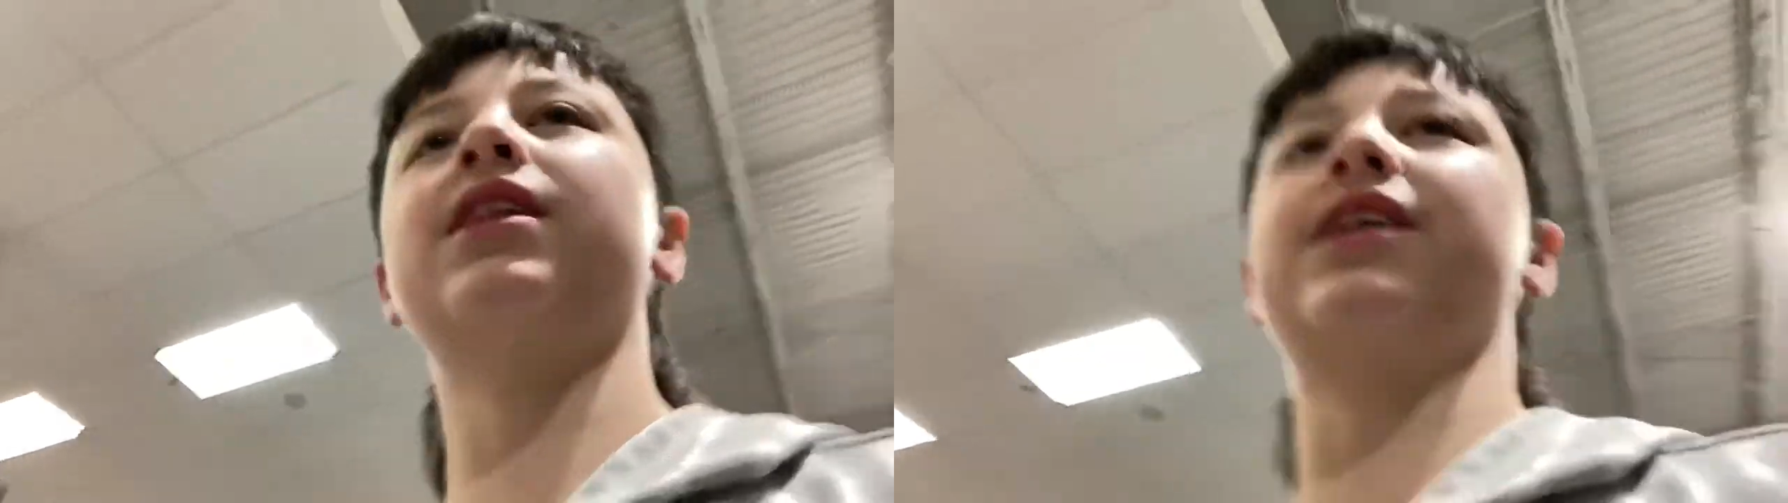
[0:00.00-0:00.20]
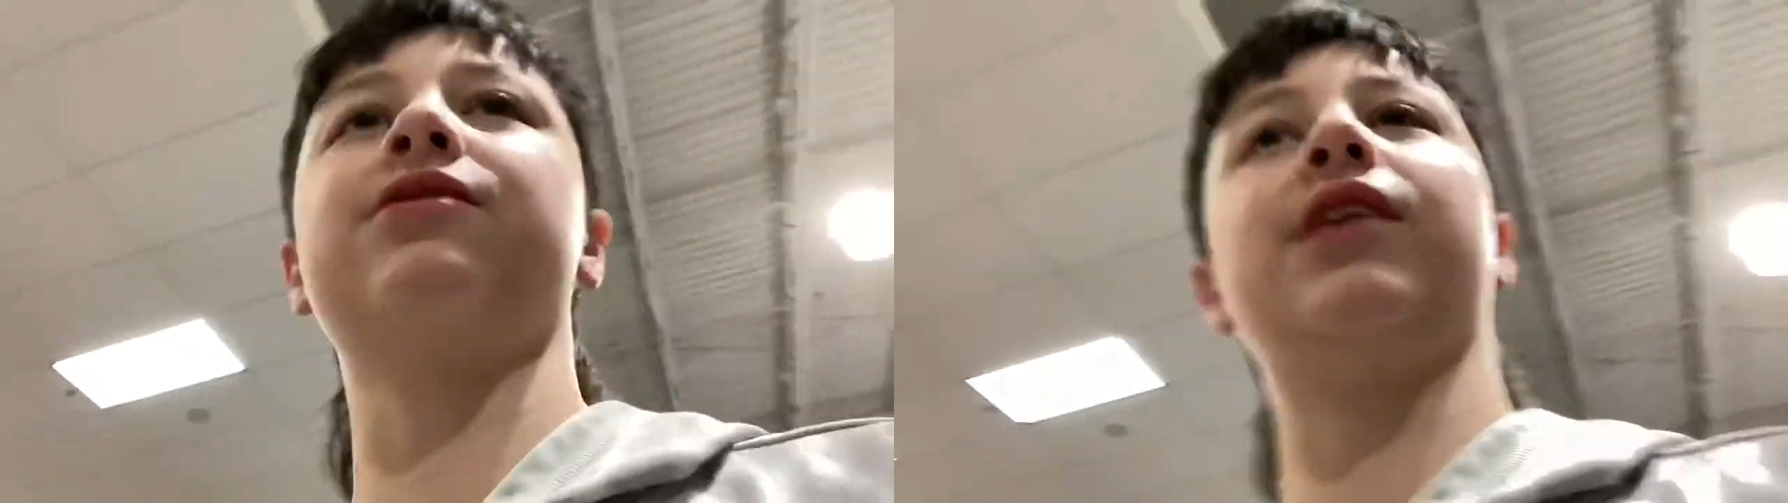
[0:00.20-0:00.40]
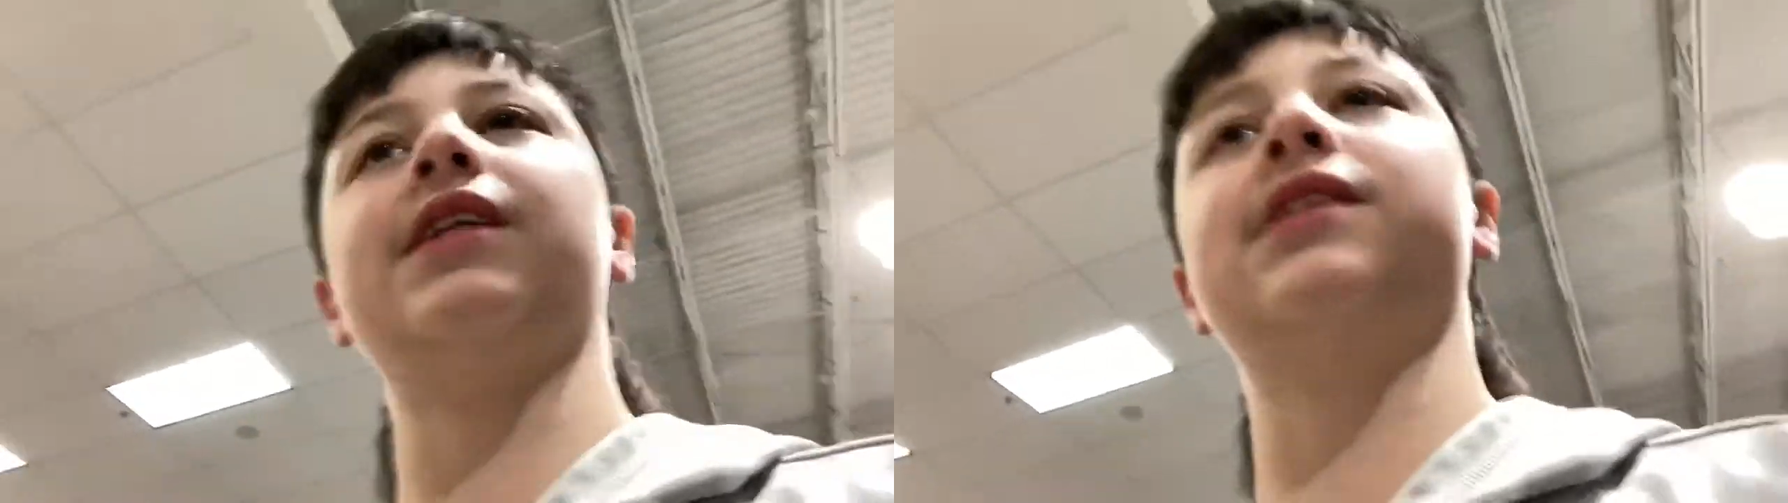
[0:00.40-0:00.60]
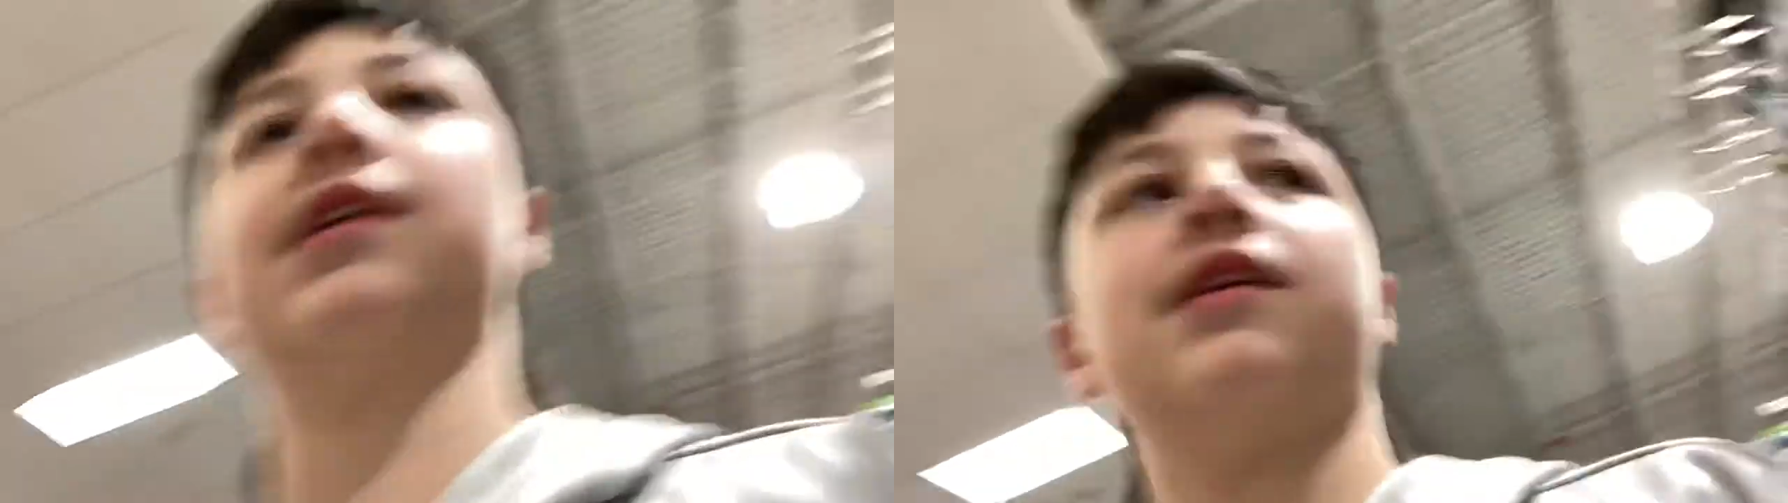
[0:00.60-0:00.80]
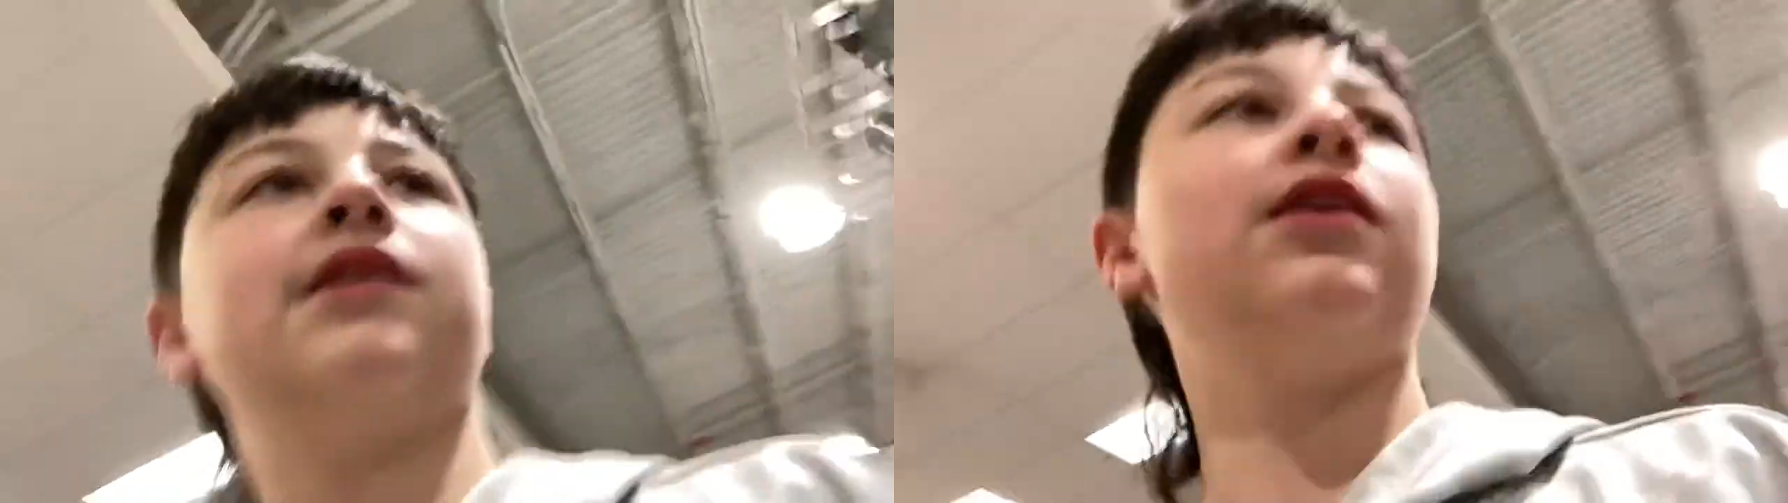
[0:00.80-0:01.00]
that's what I'd
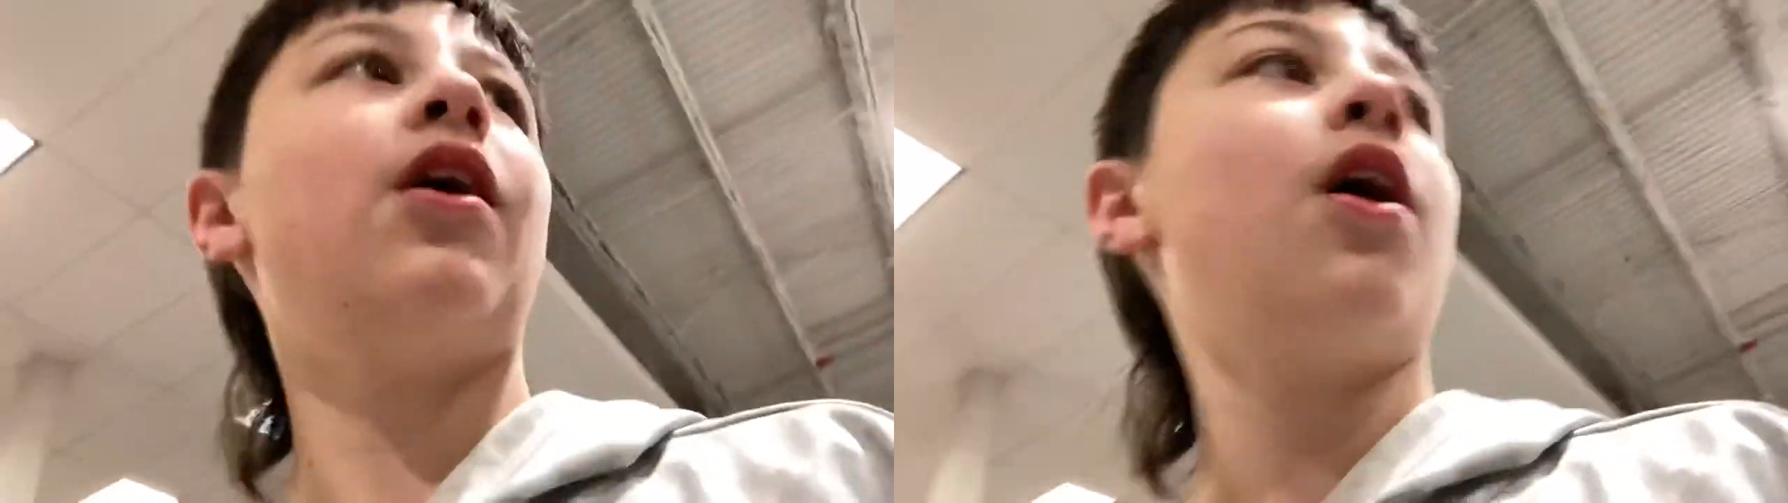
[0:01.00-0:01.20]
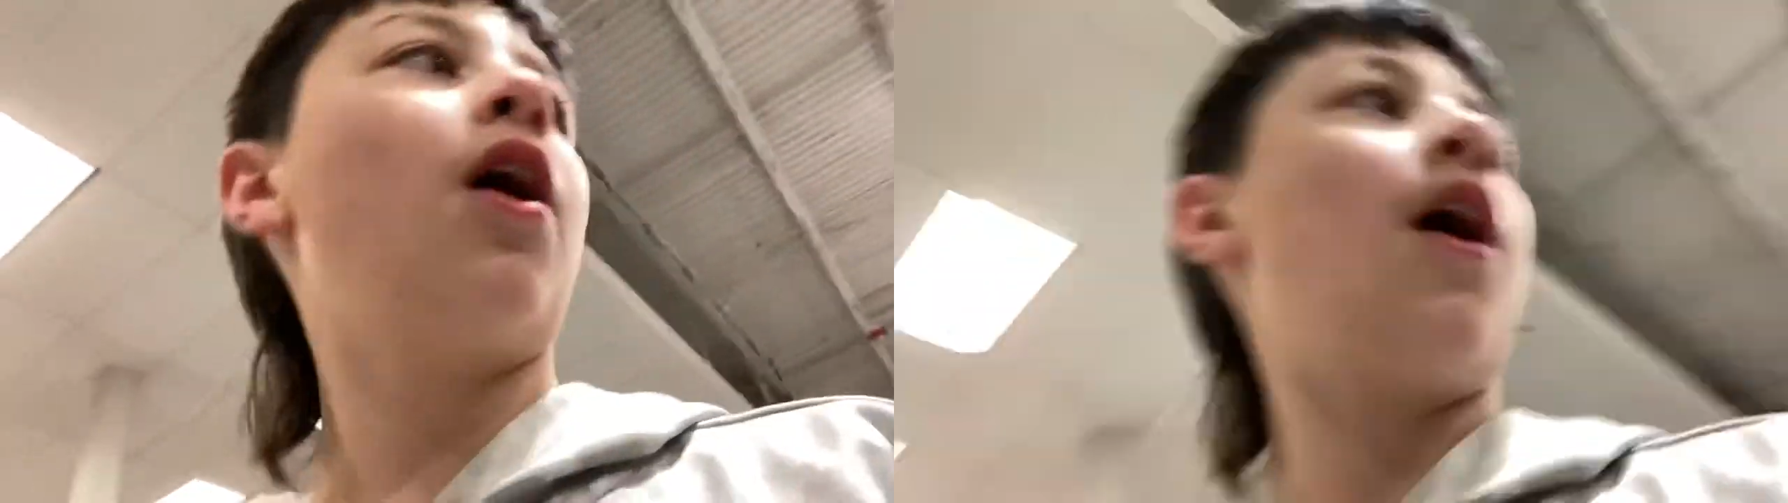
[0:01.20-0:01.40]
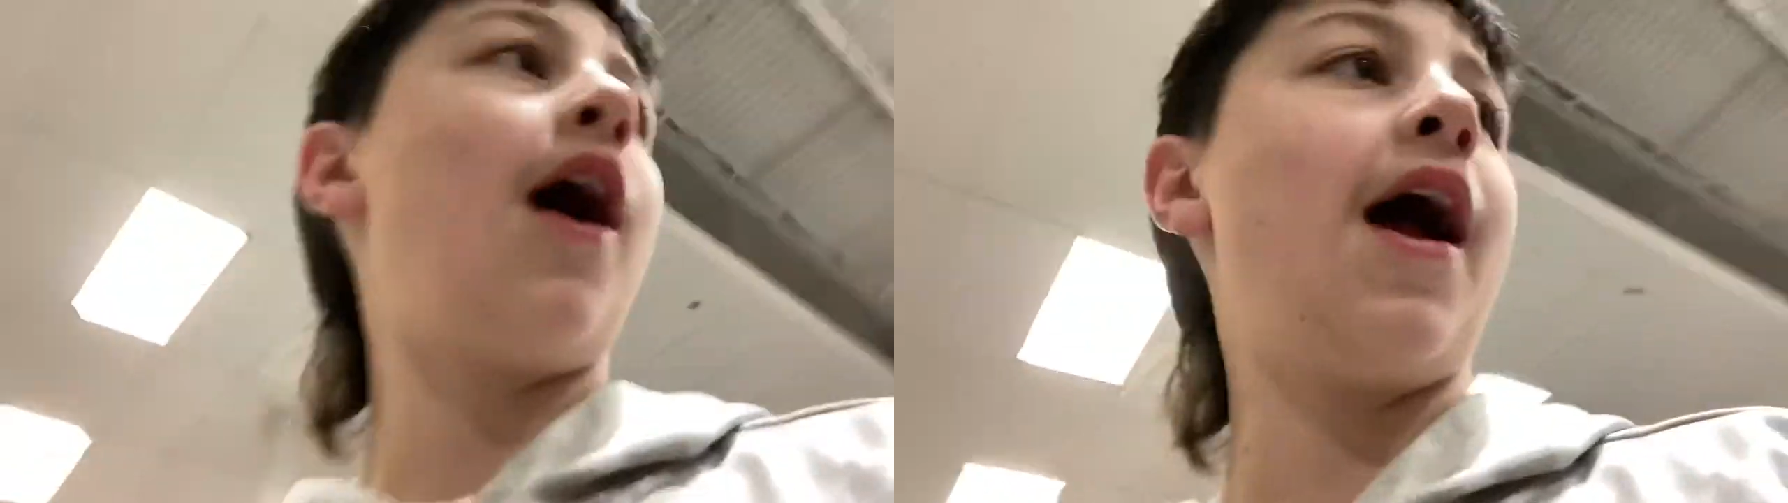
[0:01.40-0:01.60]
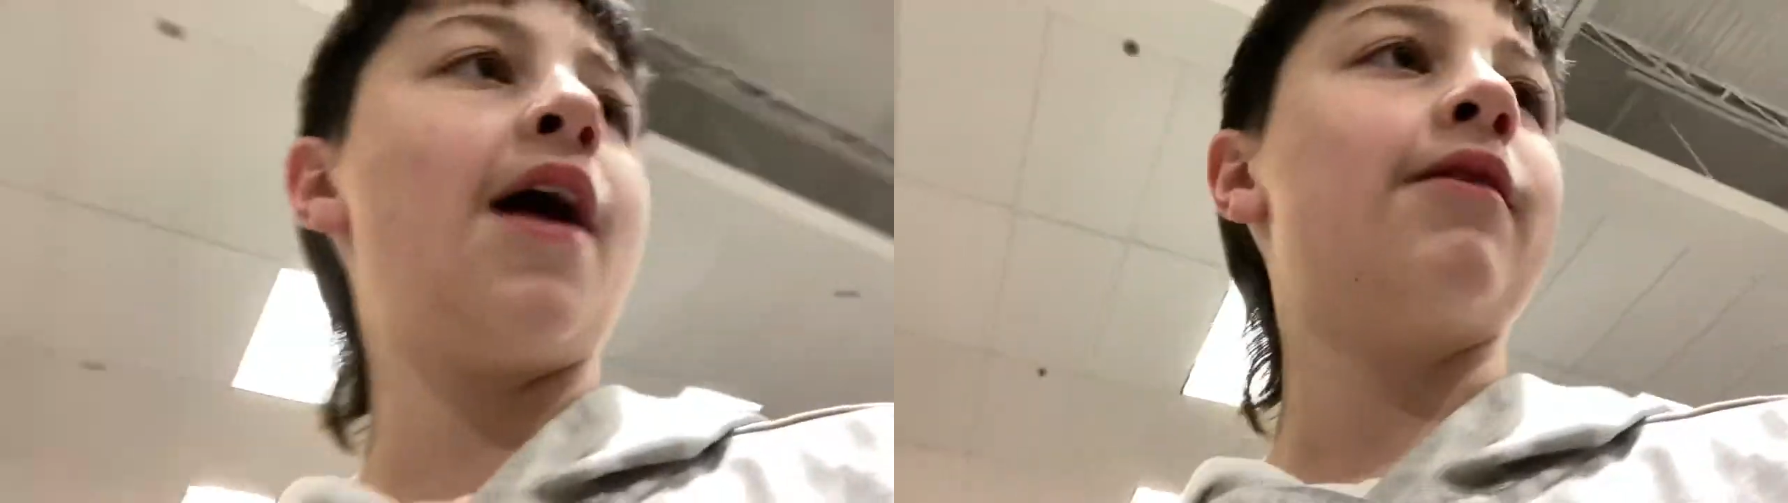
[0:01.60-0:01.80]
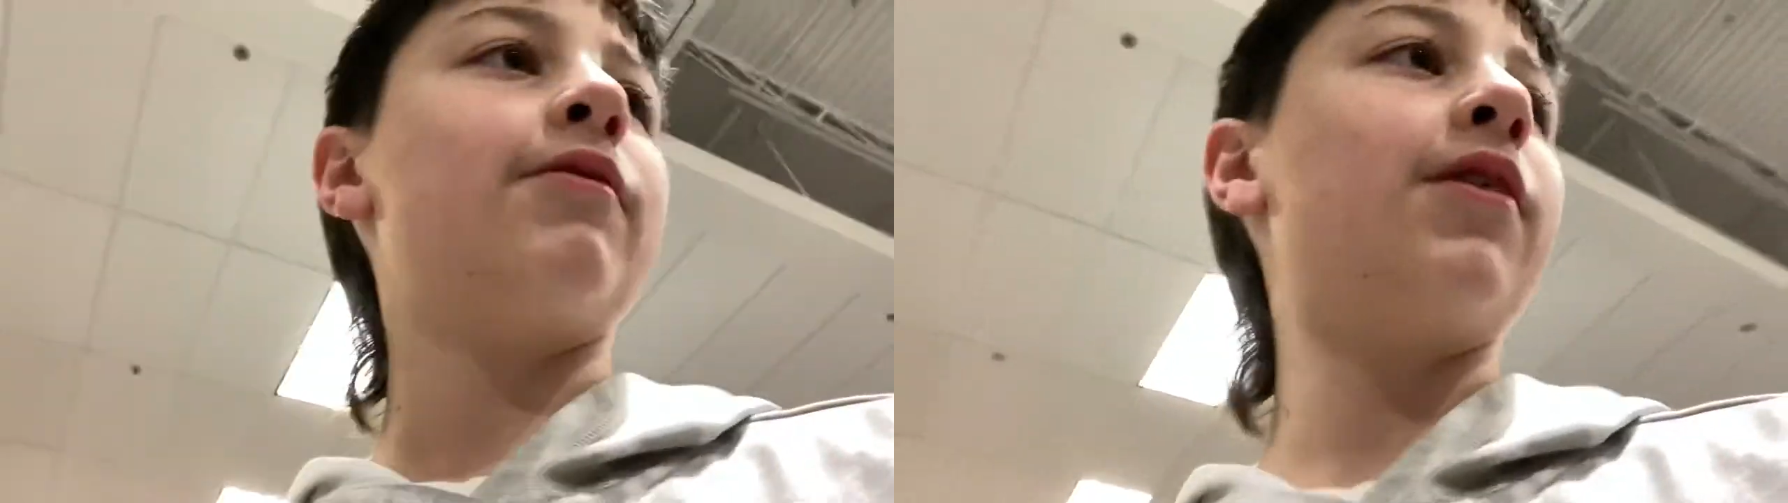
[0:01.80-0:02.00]
say.
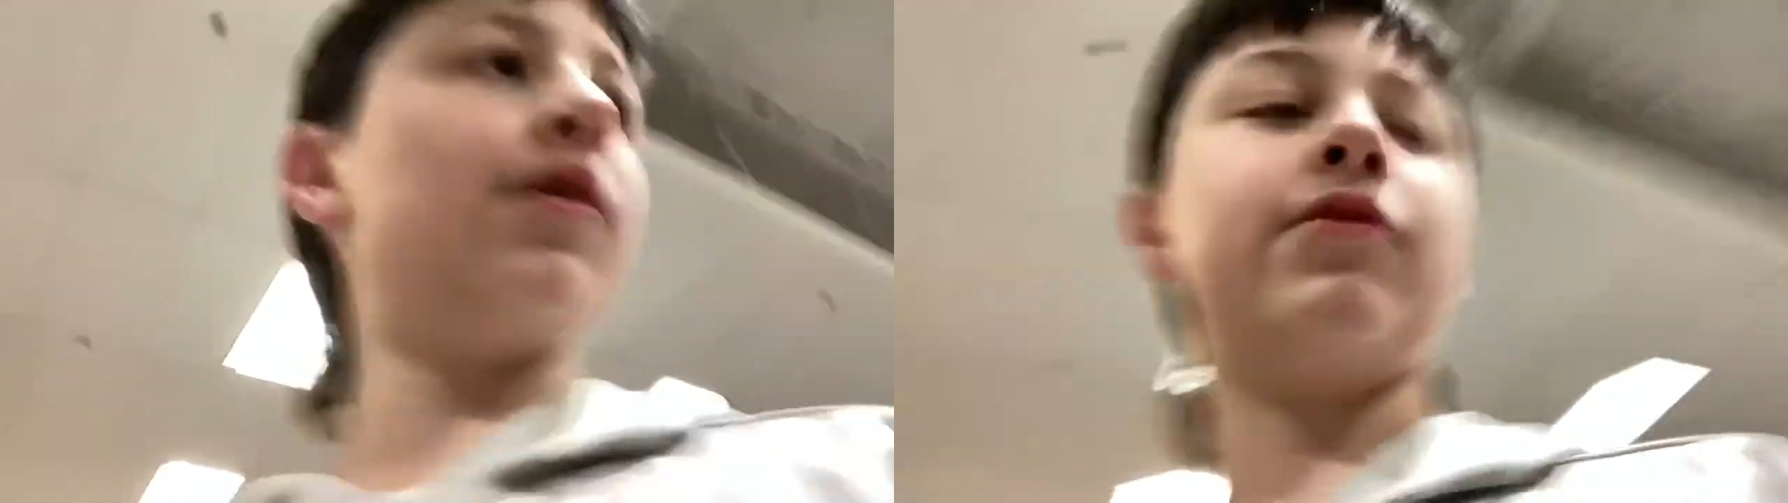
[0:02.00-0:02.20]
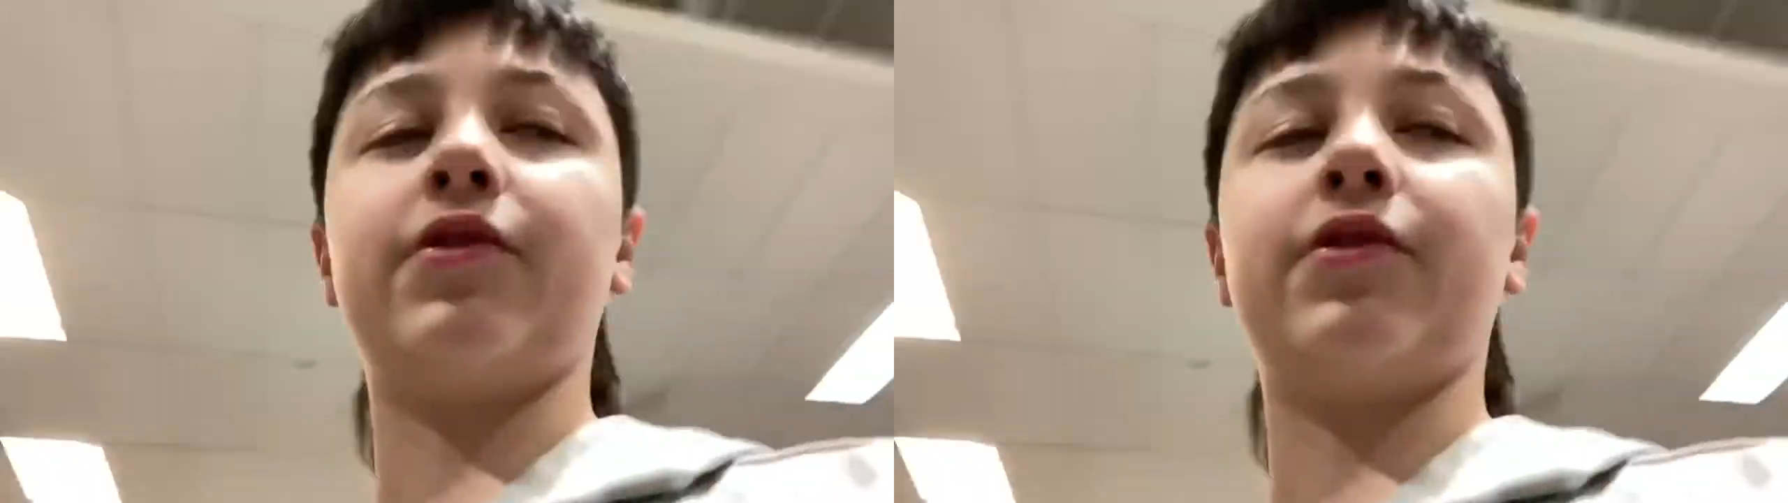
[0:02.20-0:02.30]
Alright, well,